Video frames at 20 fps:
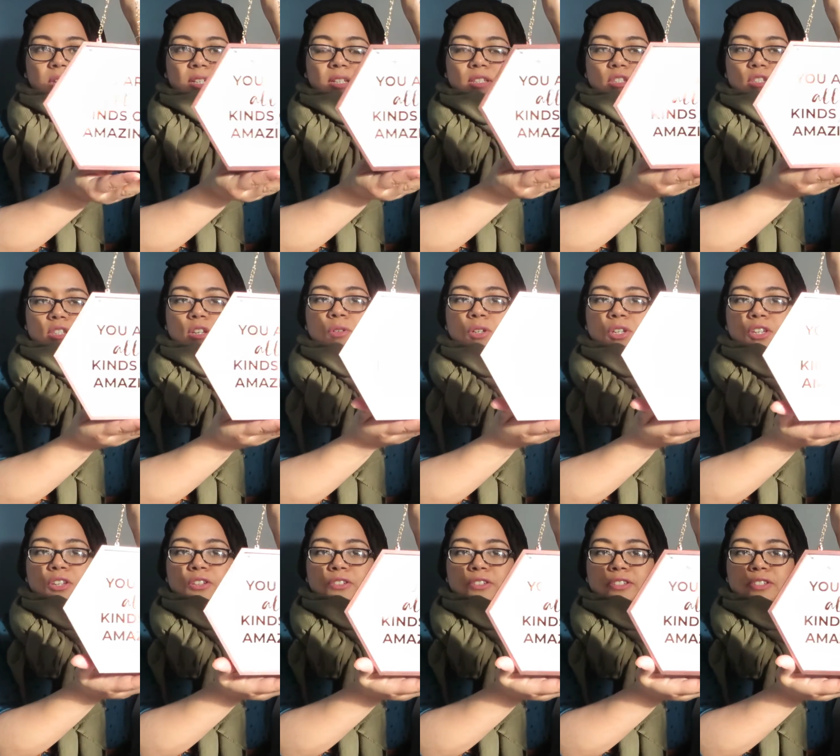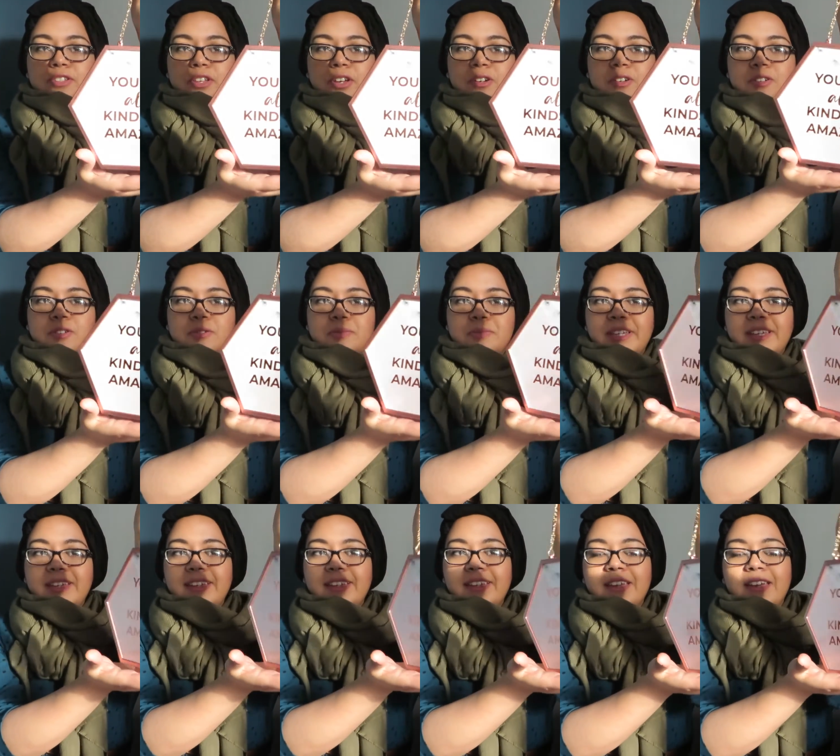it's so cute, so
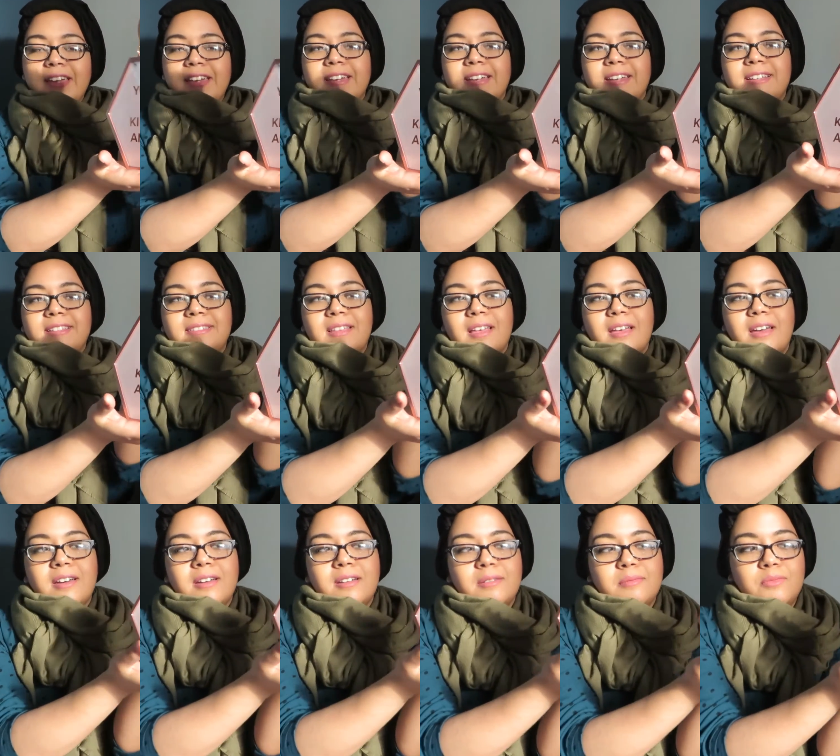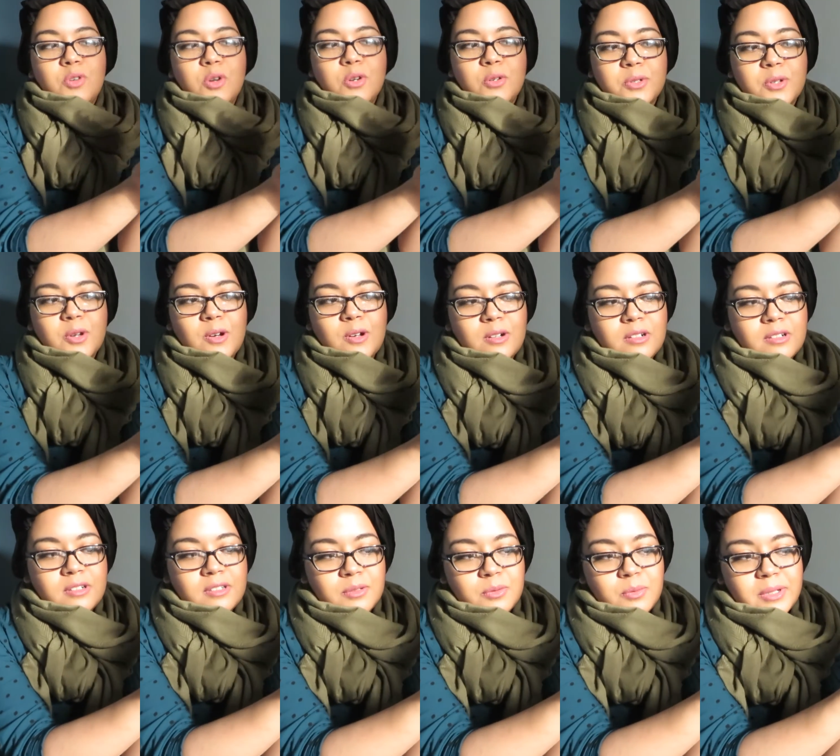me, it's rose
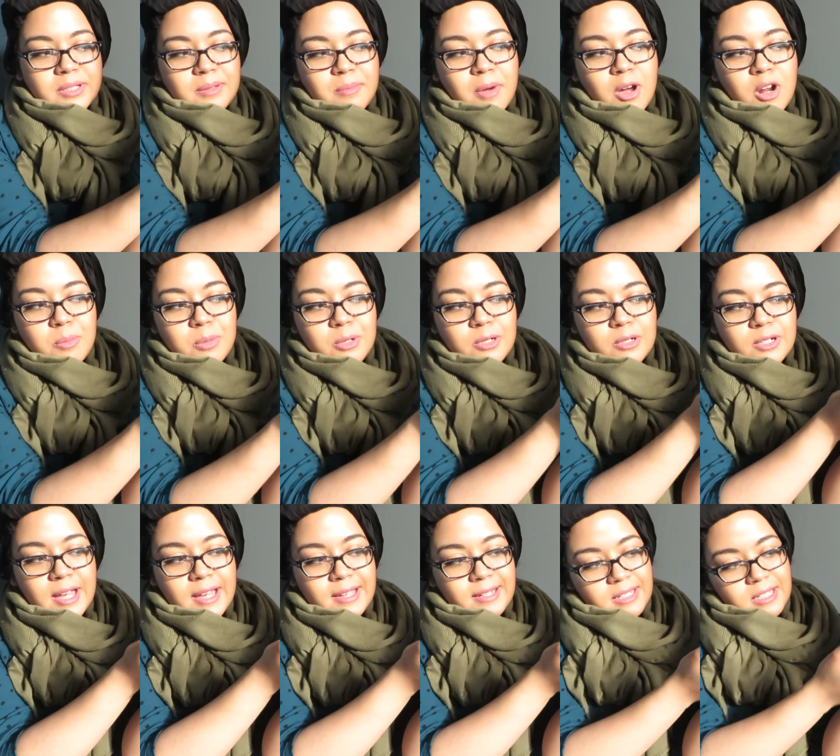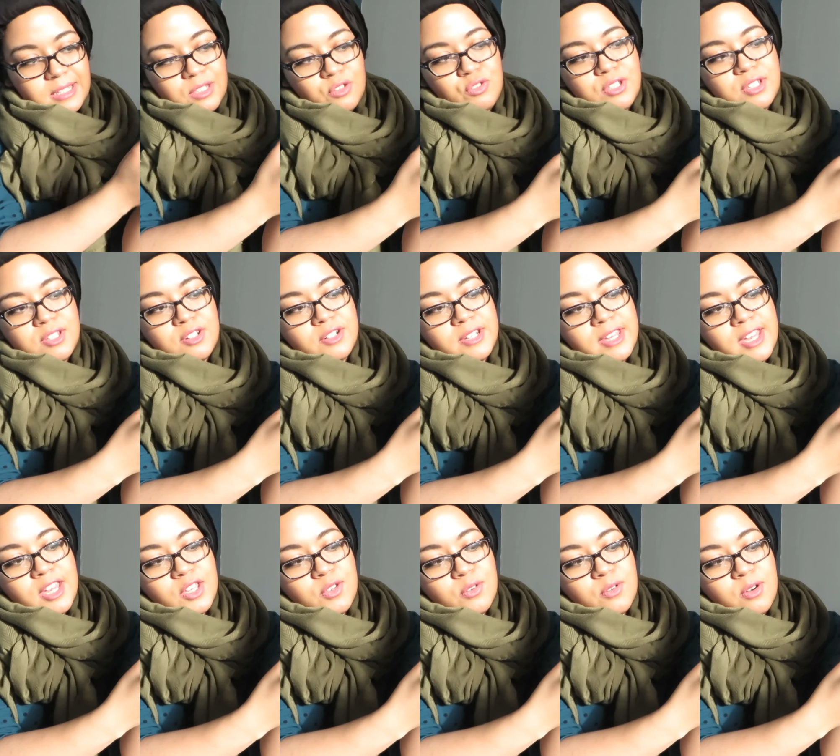gold with marble and it's written on
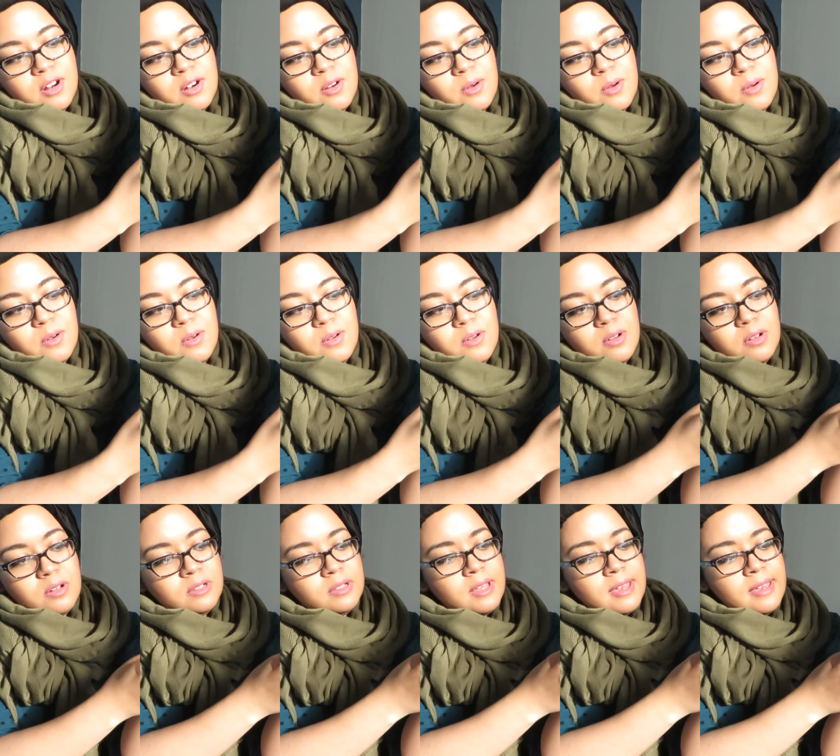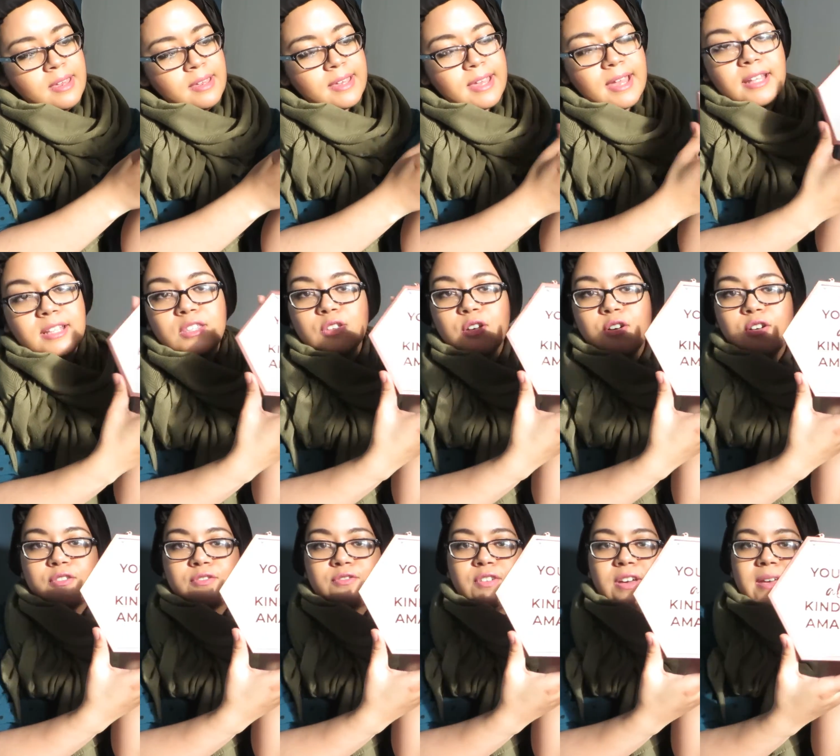it, "You are all kinds
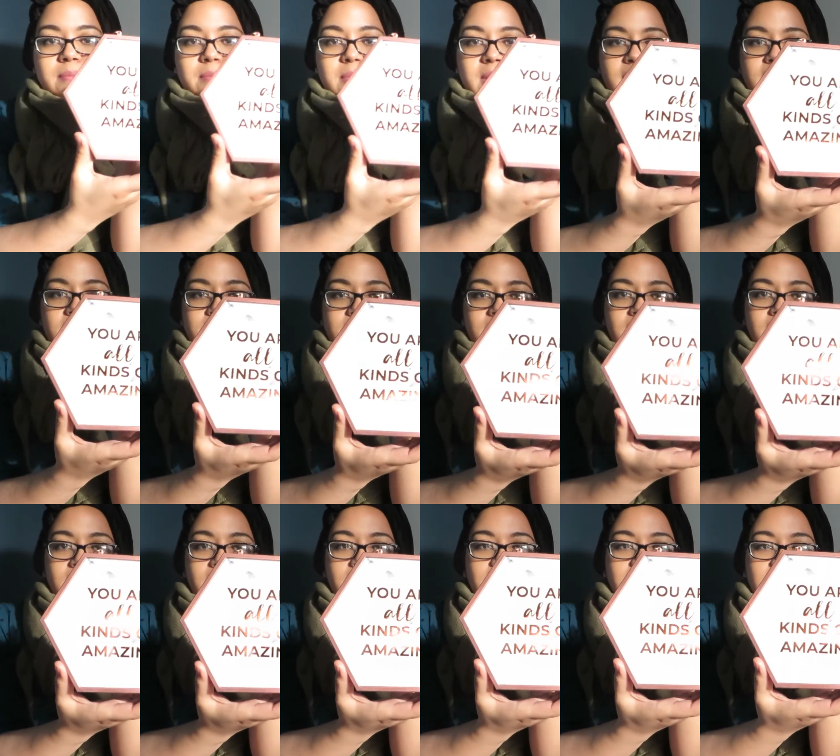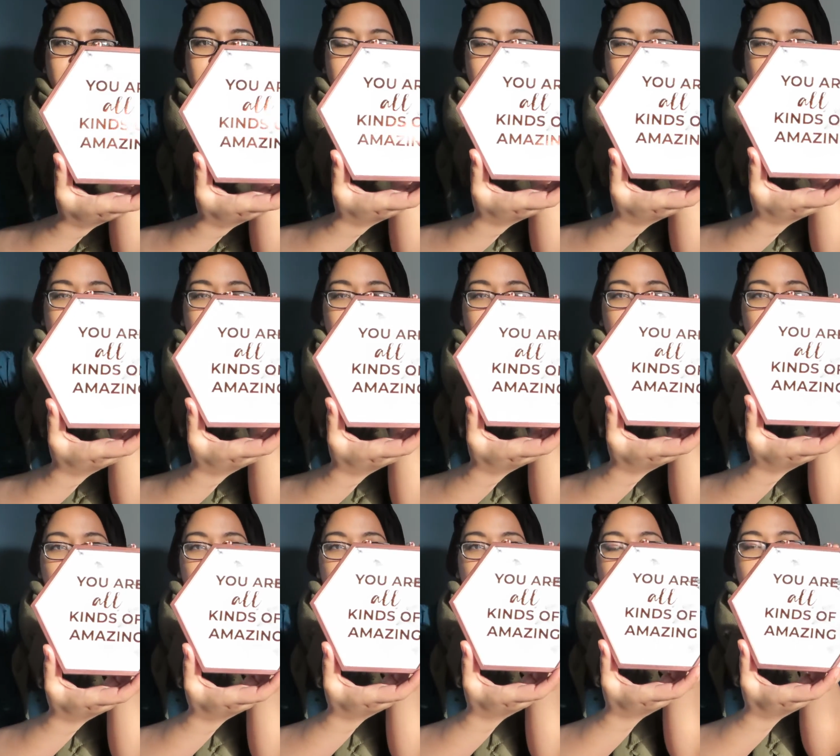of amazing." This is
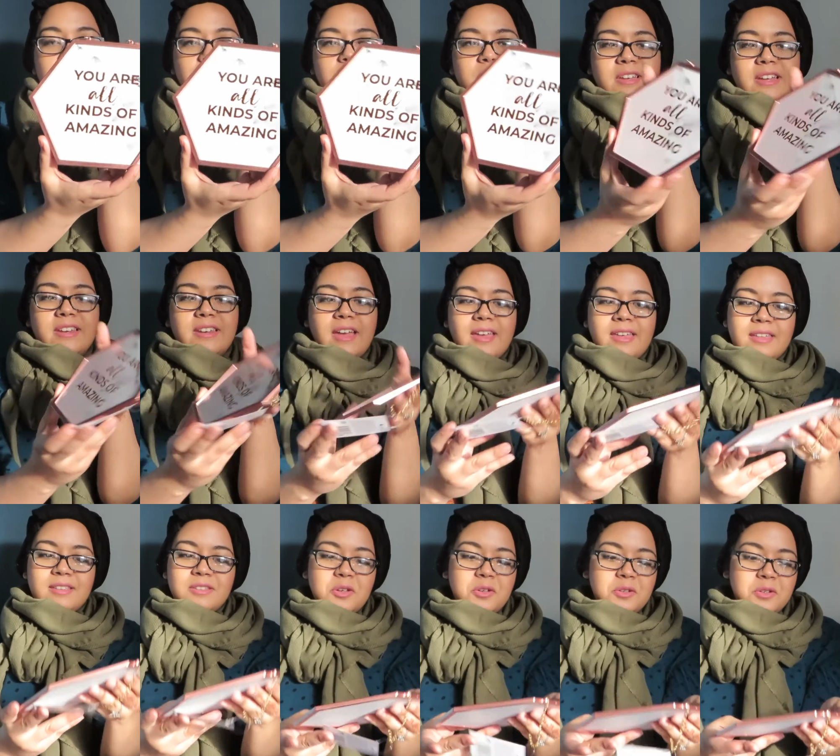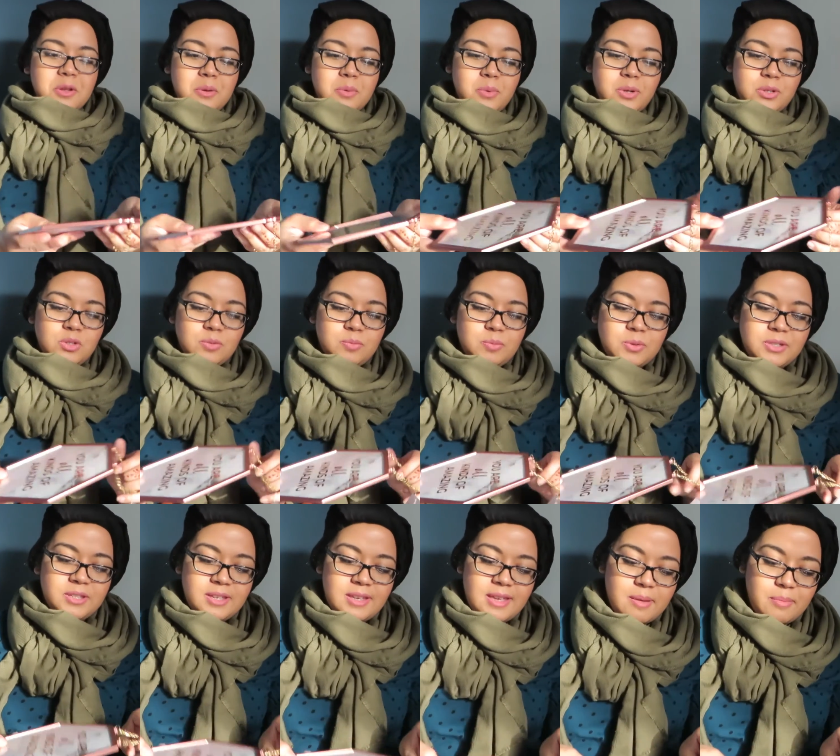so cute and I don't know where to
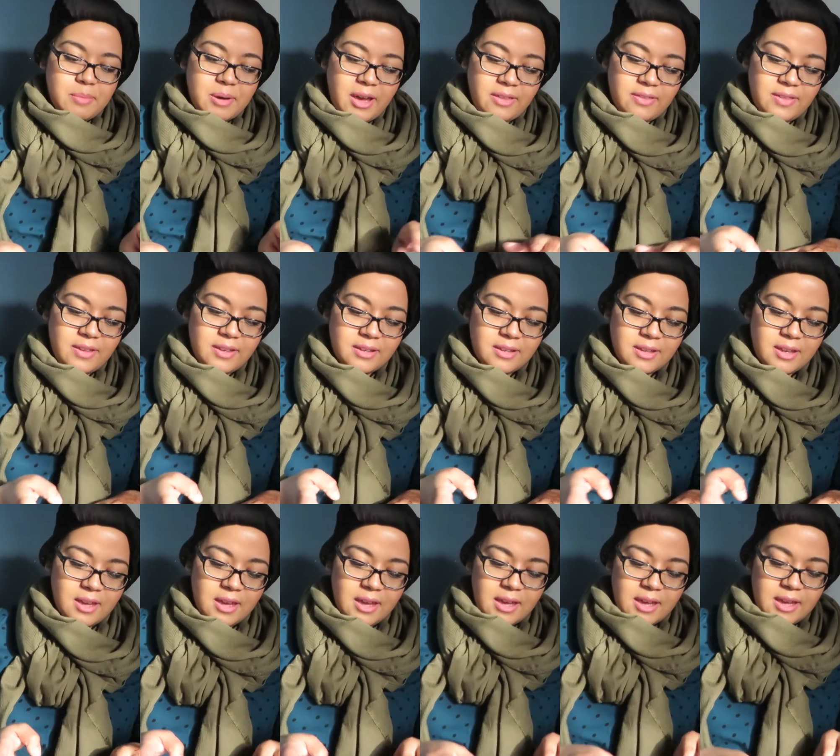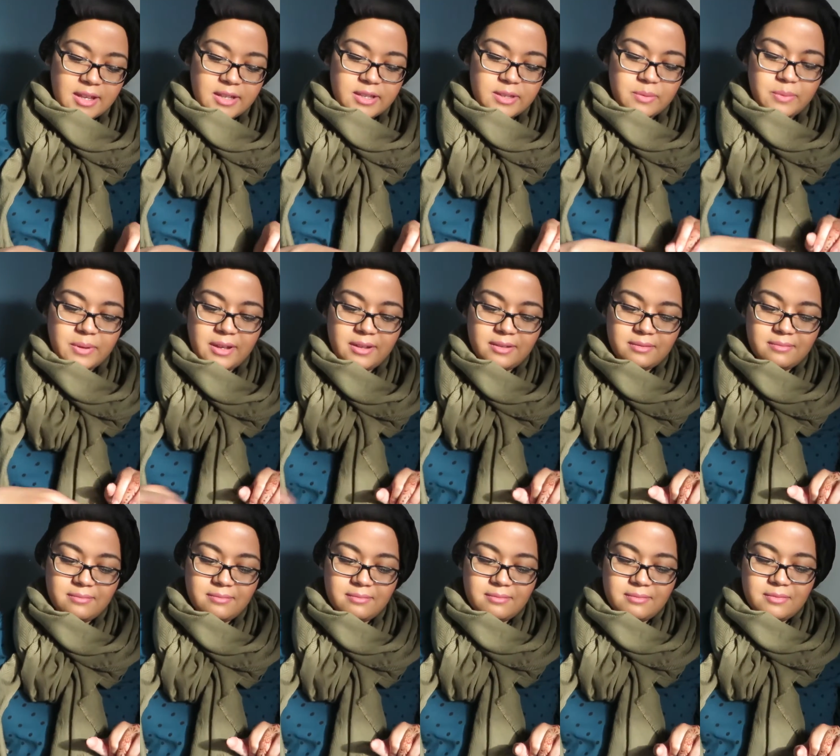put it yet, but I think it's
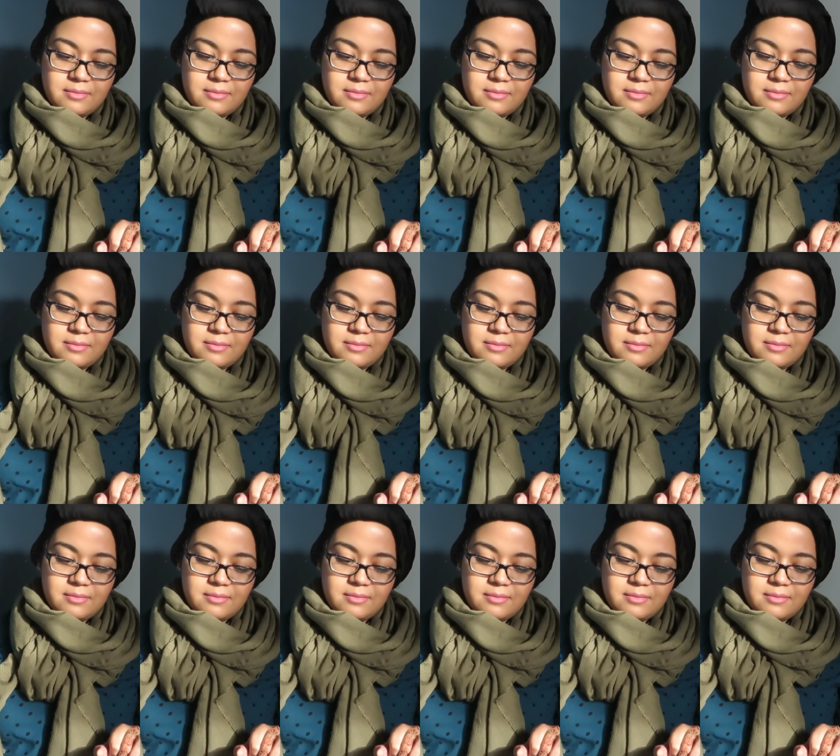well